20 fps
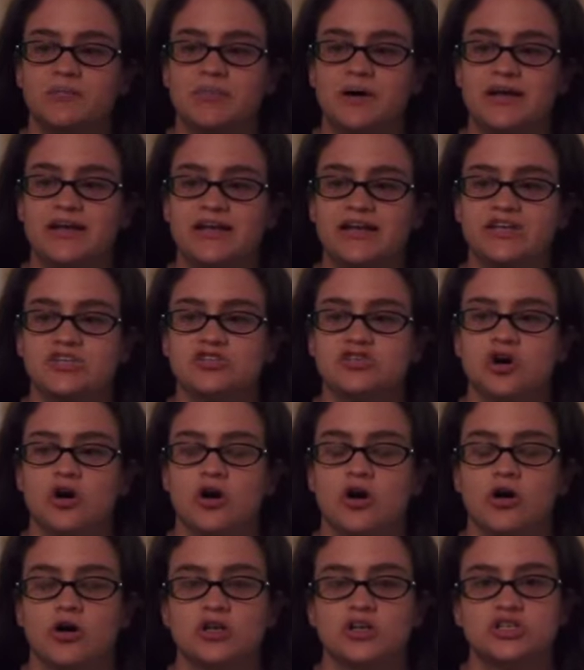but it
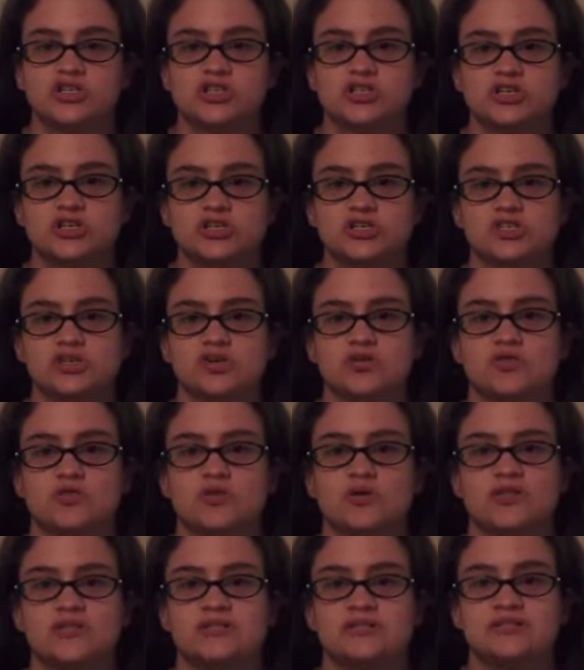tarnishes
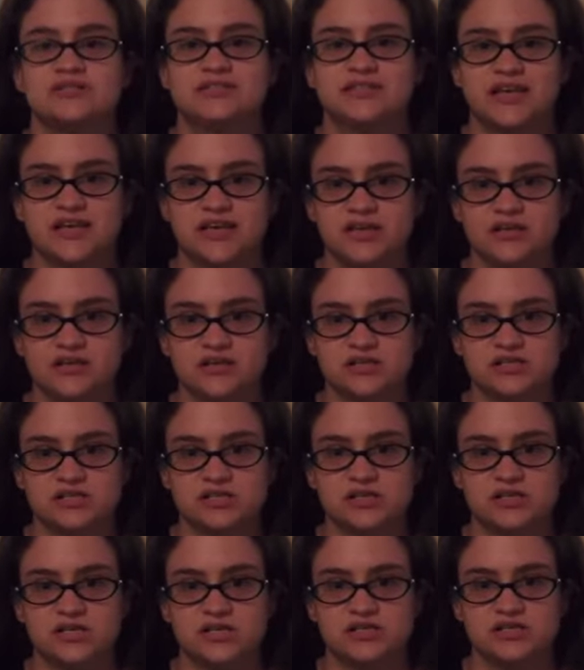
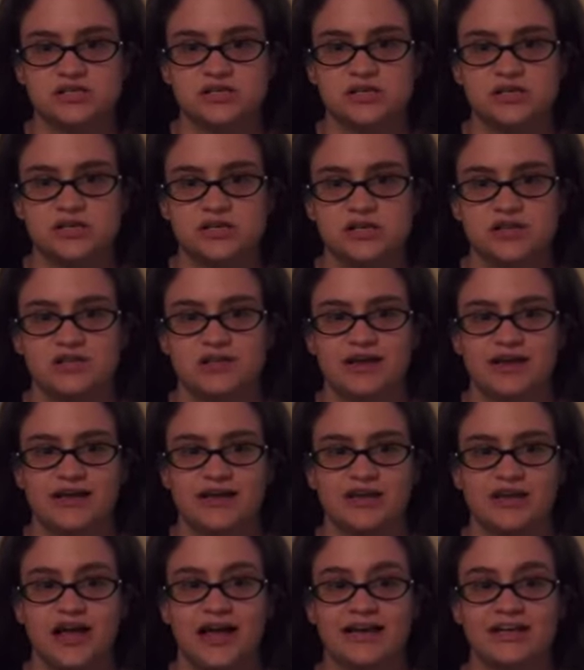ridiculously easy.
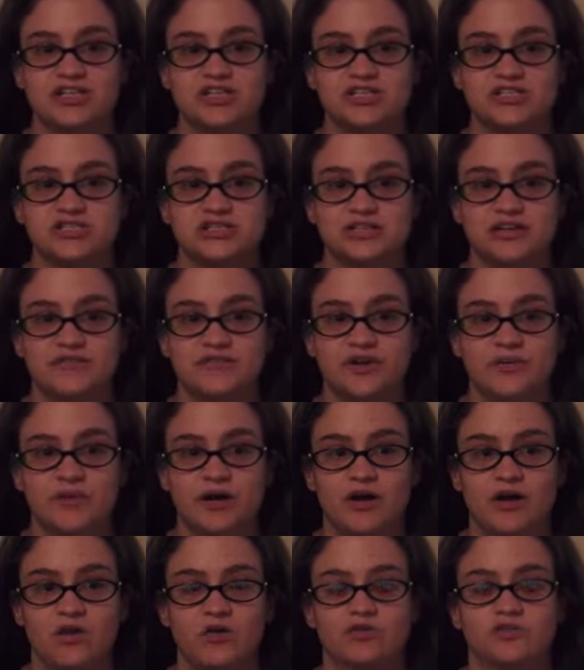Like, I can just leave it on
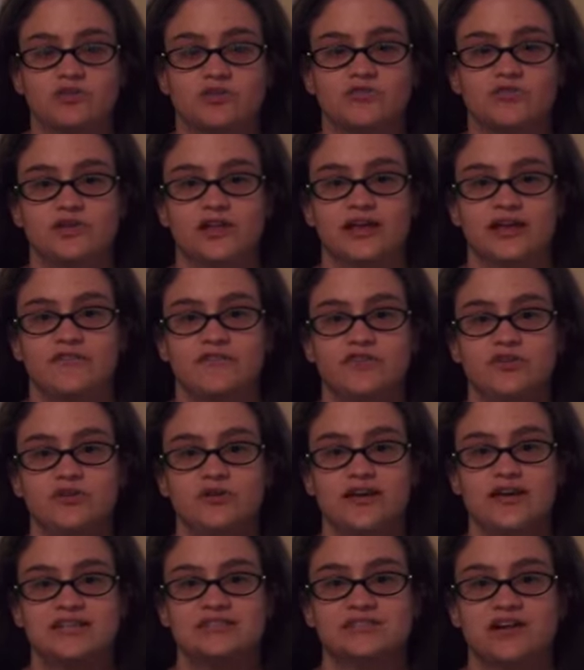my altar for like a few
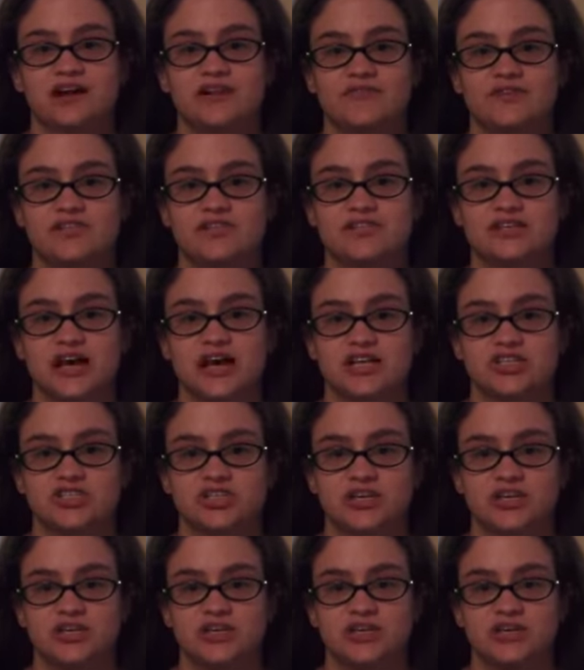days, not even touch
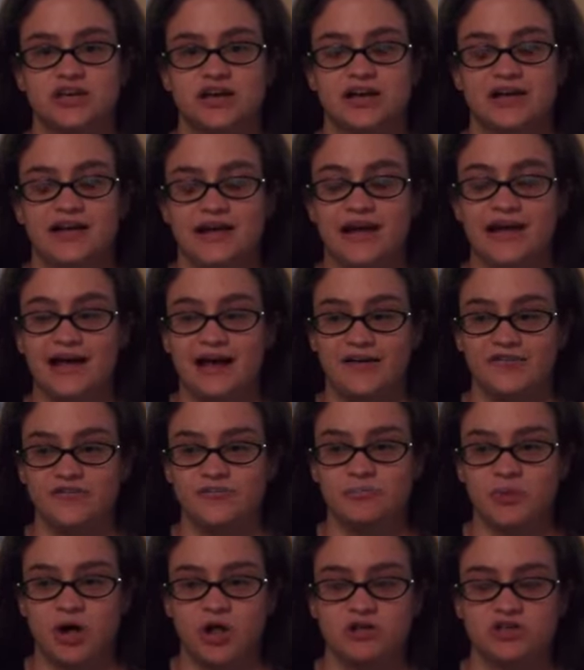it, and
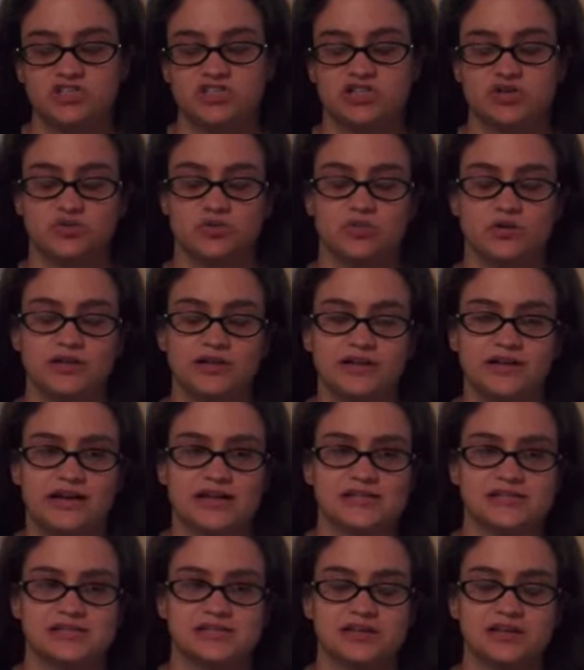have polished it really
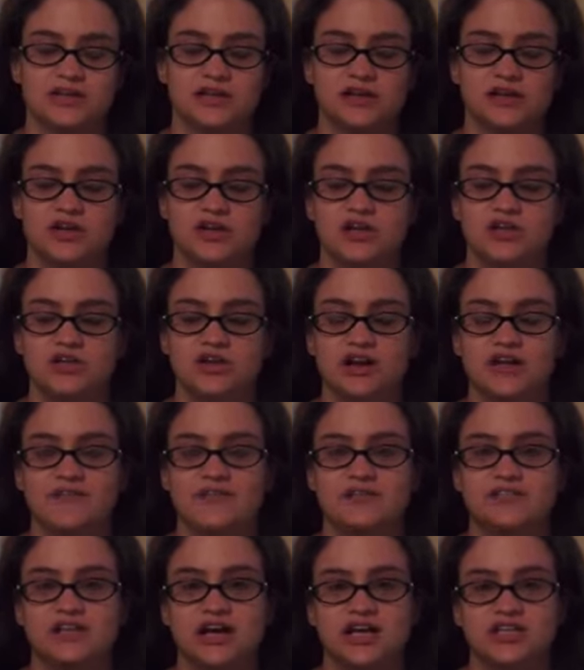nicely not
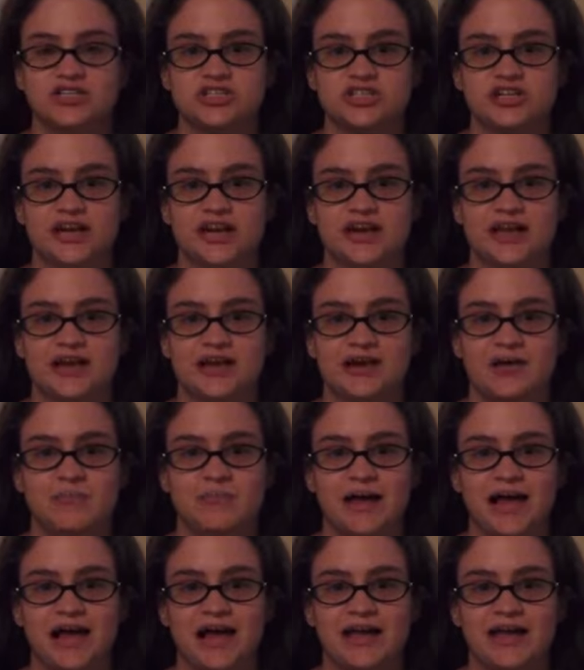even touch it and I come
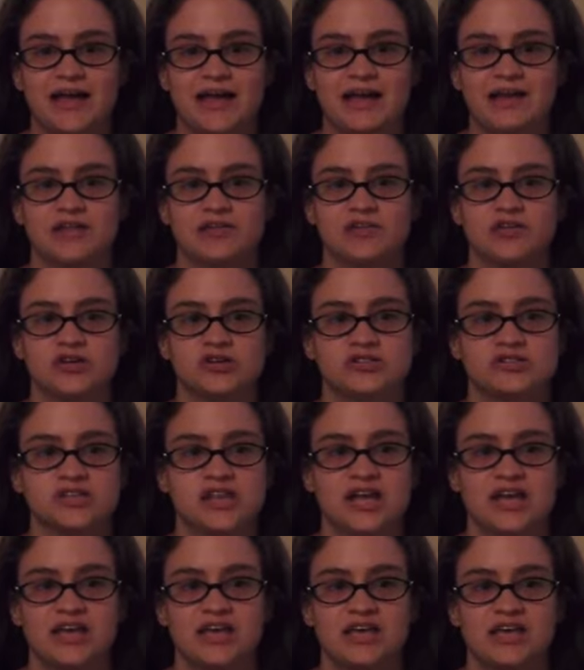back and it looks
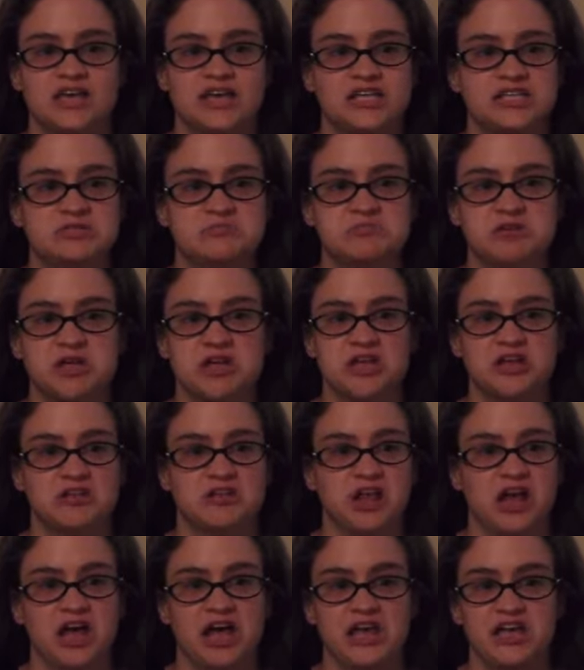like it's
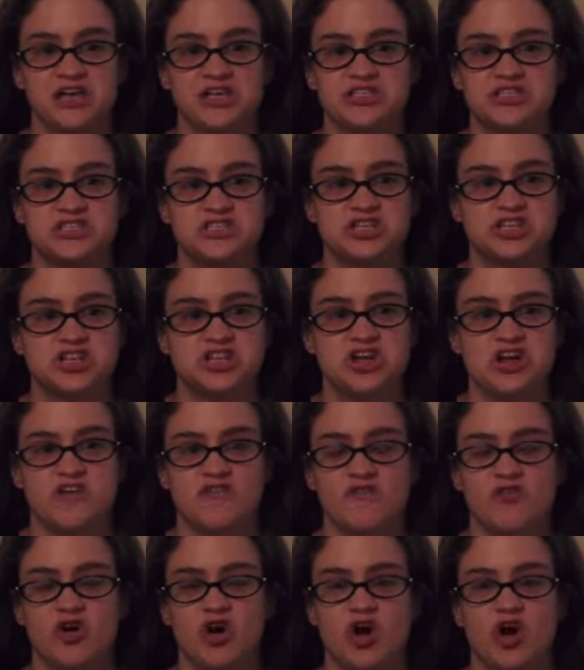been like sitting
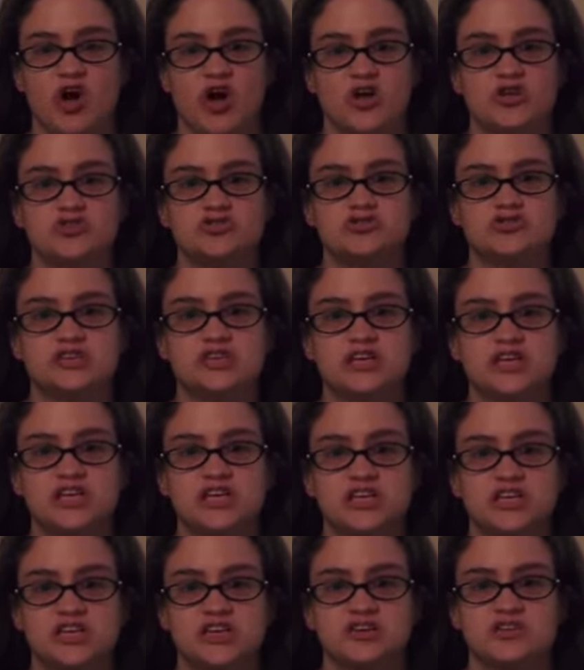there for a hundred
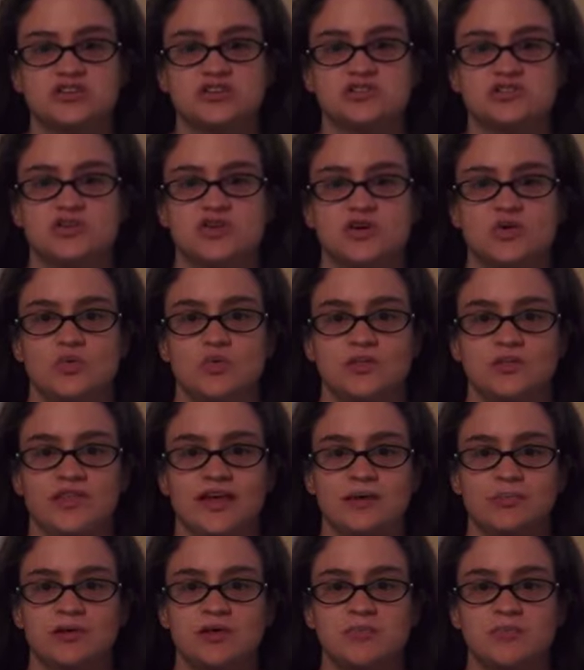years with
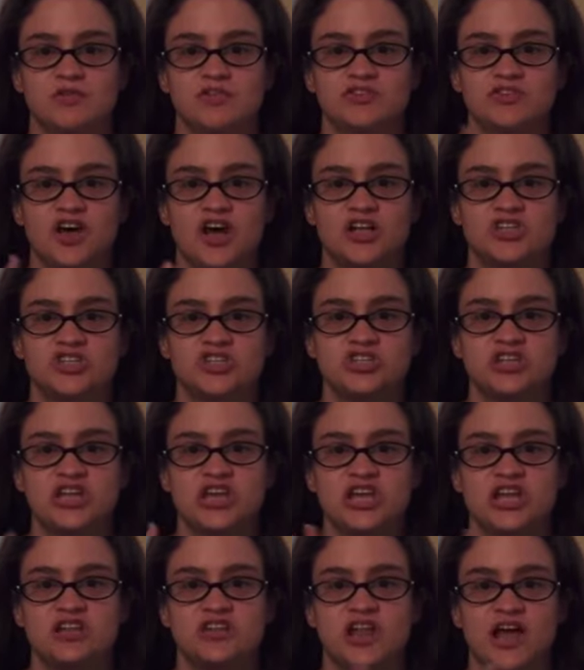like people touching
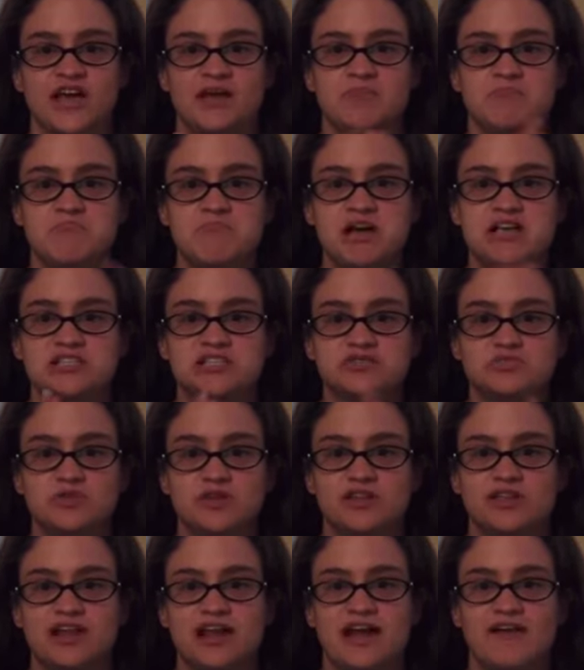it and like messing
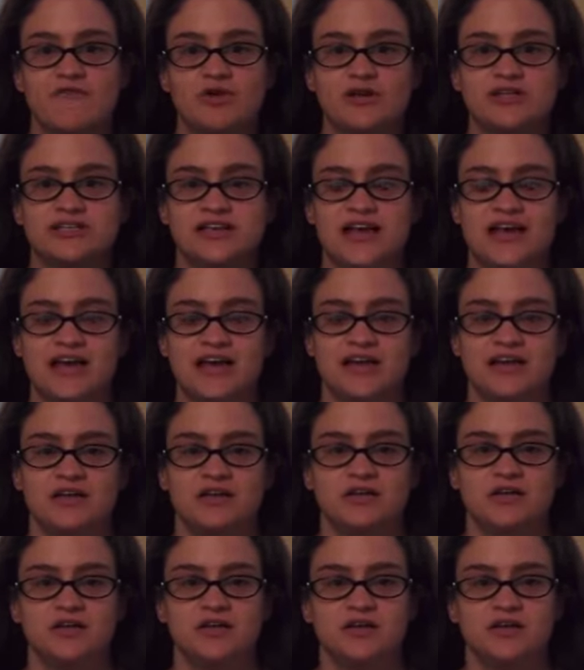with it every day